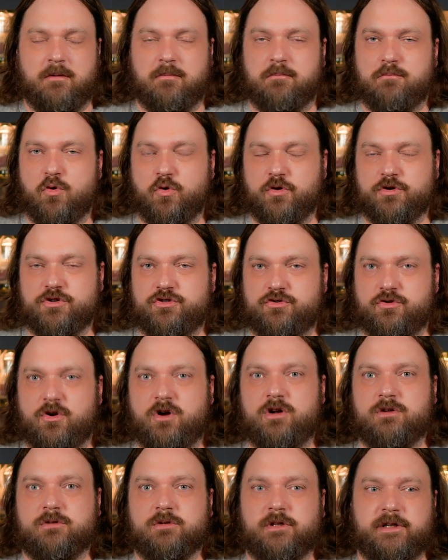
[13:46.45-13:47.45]
more
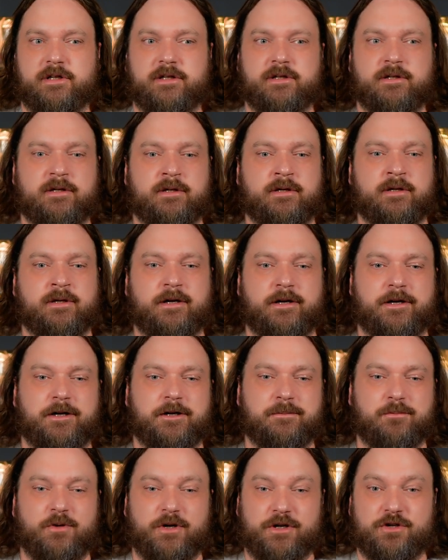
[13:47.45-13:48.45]
strongly
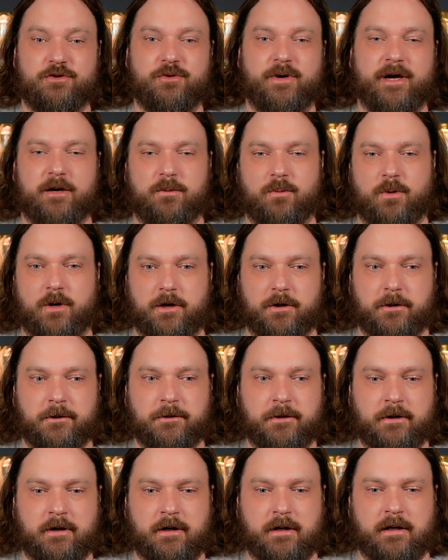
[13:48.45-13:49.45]
when you add water.
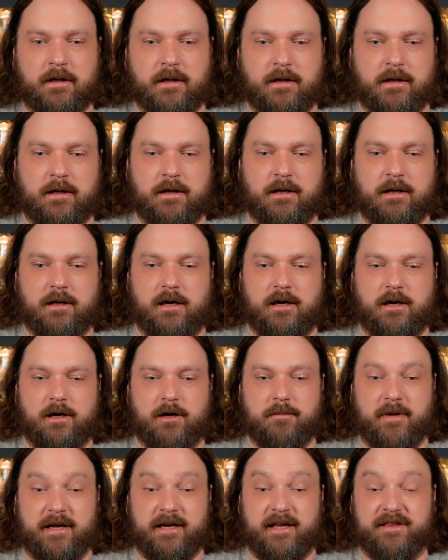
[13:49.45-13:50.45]

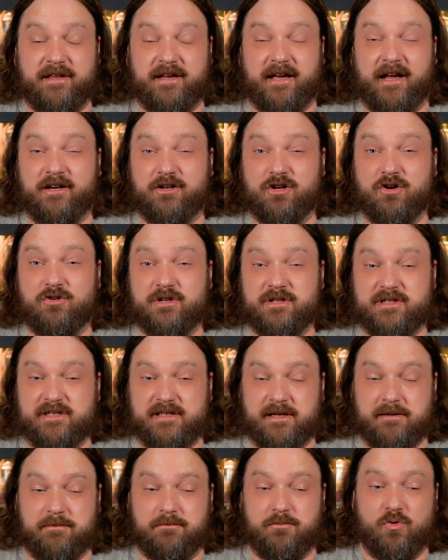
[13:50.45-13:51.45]
And I think I notice
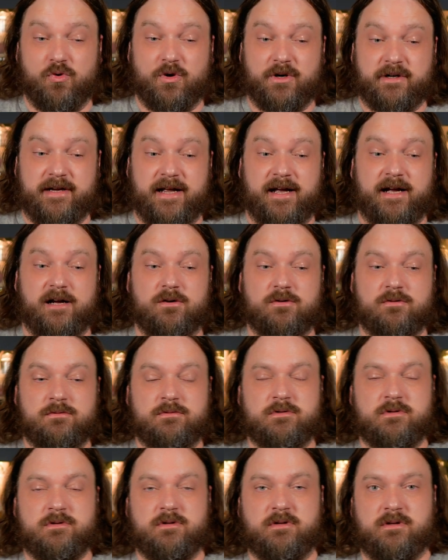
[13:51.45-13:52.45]
it more now
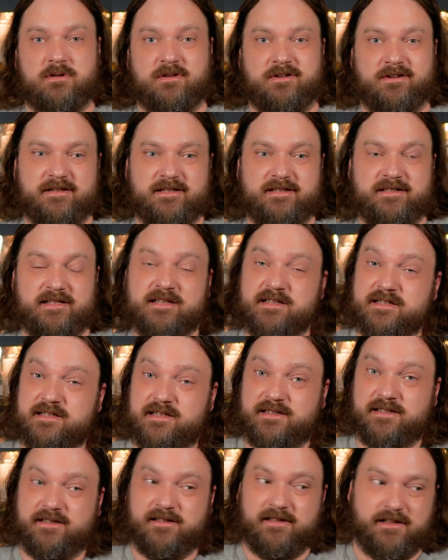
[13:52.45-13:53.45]

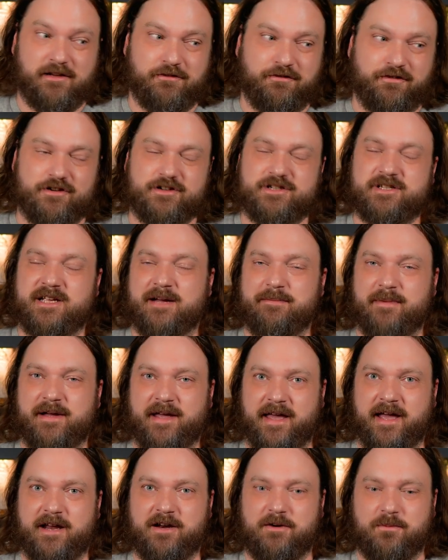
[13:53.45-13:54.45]
since the first time I
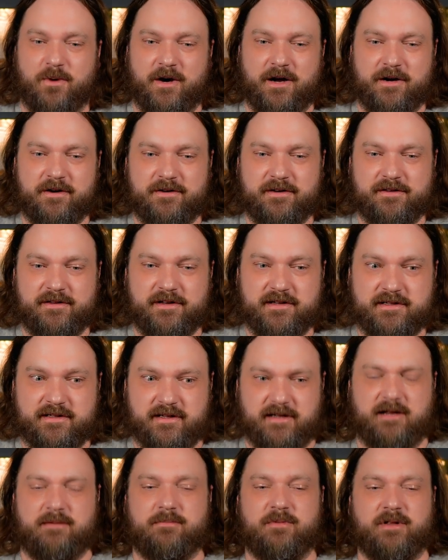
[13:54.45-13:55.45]
added water to this,
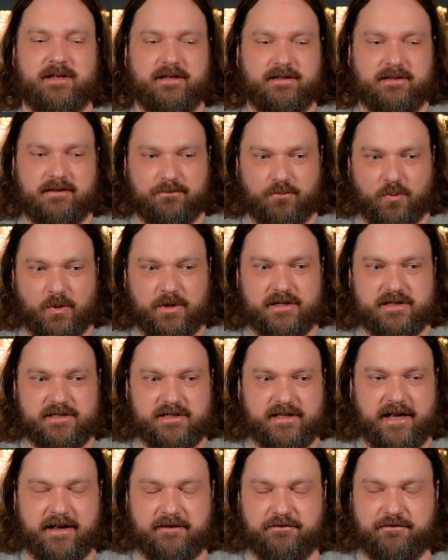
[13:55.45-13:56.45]
and I'm like, what is
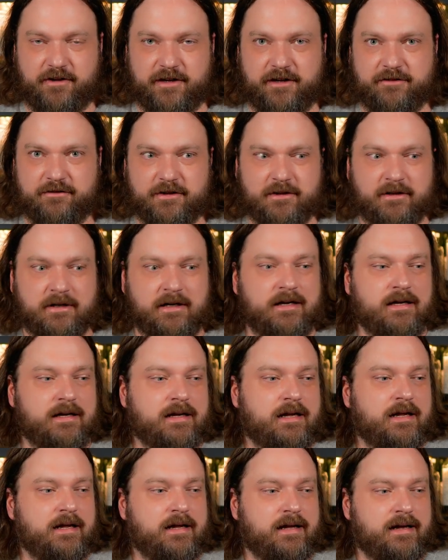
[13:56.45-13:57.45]
that flavor?
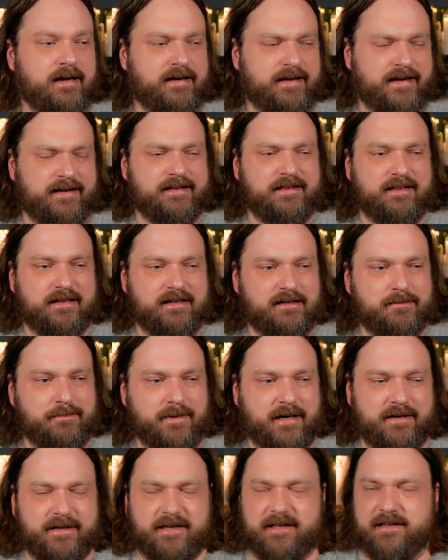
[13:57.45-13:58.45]
And I had to think
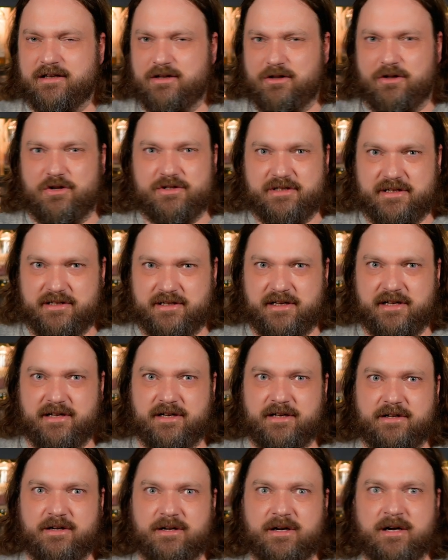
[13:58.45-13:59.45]
about it, and the closest thing
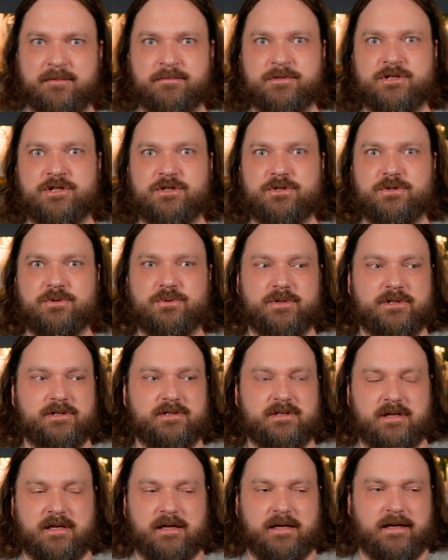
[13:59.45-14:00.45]
I could come to was